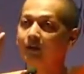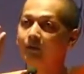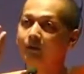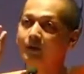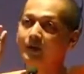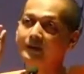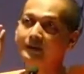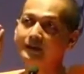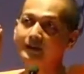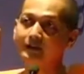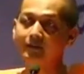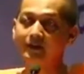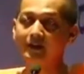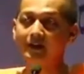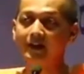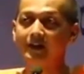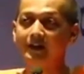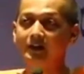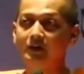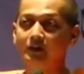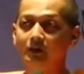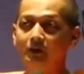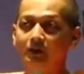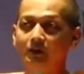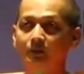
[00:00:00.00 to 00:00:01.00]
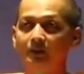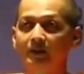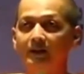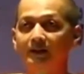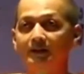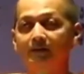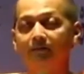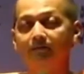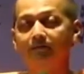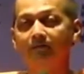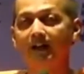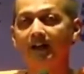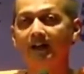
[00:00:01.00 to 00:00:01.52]
whatever I do,
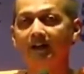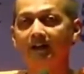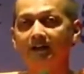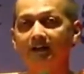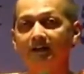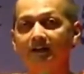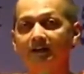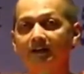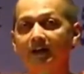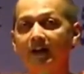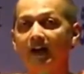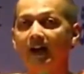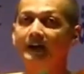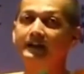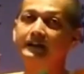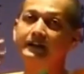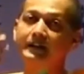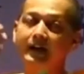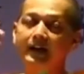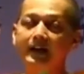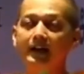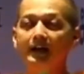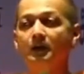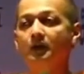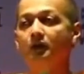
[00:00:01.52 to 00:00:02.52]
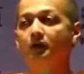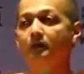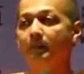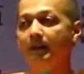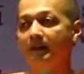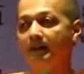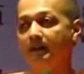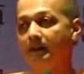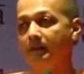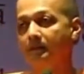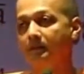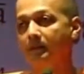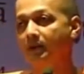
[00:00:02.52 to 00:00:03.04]
it's a fact, I can do
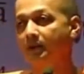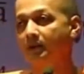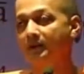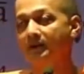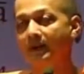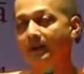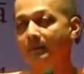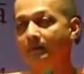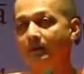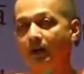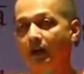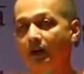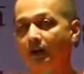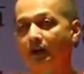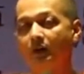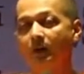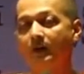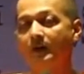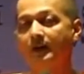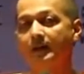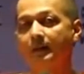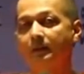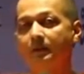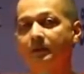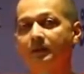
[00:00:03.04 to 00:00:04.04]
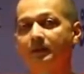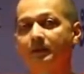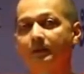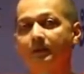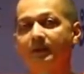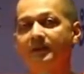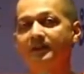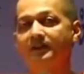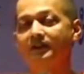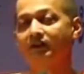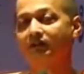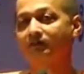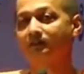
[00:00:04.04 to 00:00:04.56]
better because I am not doing up to the
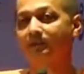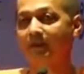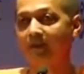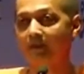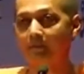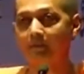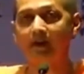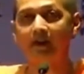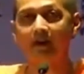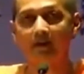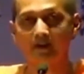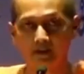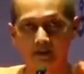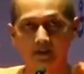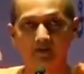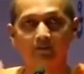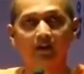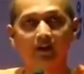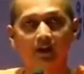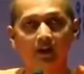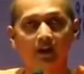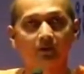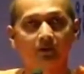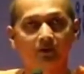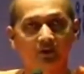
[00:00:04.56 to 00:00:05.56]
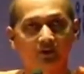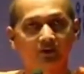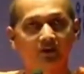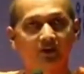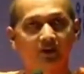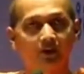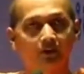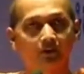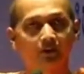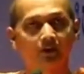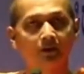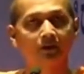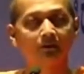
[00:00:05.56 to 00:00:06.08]
best of my ability even now, just
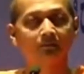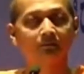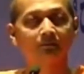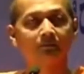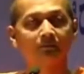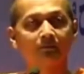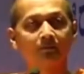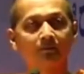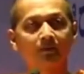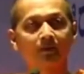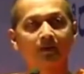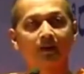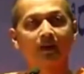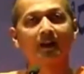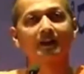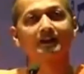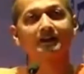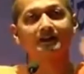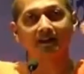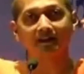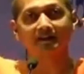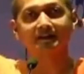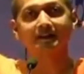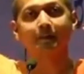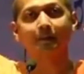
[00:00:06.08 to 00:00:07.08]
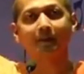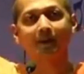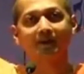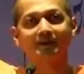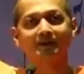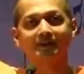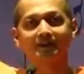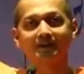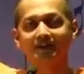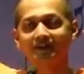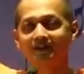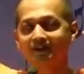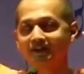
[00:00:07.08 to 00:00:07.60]
now. Excess
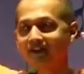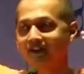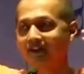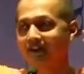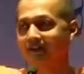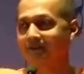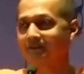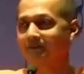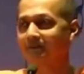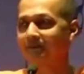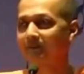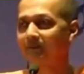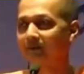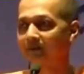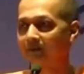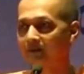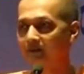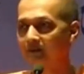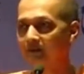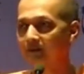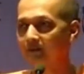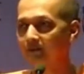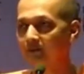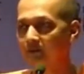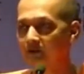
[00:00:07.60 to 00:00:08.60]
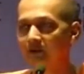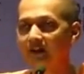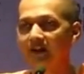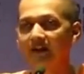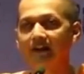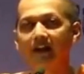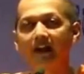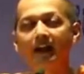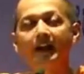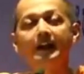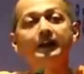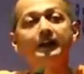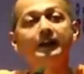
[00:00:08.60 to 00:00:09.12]
capacity is there, which I
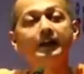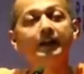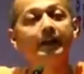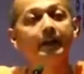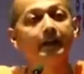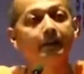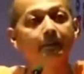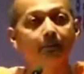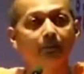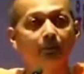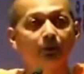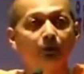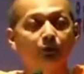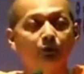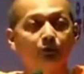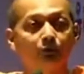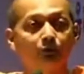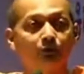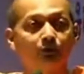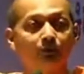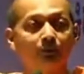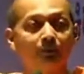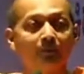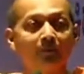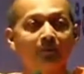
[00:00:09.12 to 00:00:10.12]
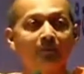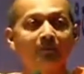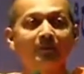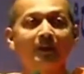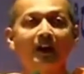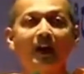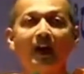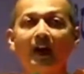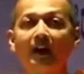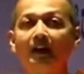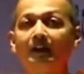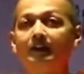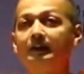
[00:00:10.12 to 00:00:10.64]
can improve.
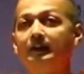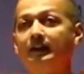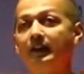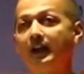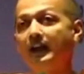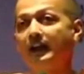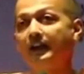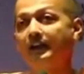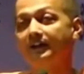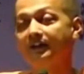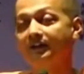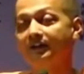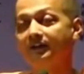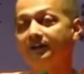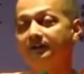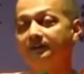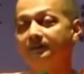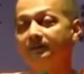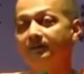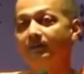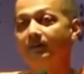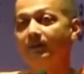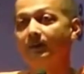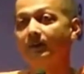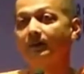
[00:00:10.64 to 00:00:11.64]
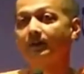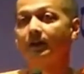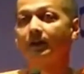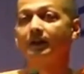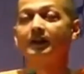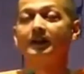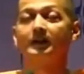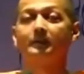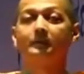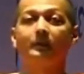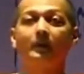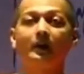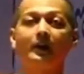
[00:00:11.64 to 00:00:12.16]
And last,
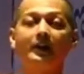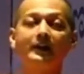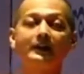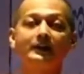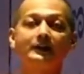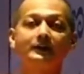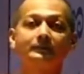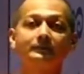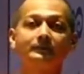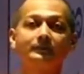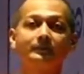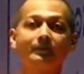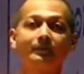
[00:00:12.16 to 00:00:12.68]
third point,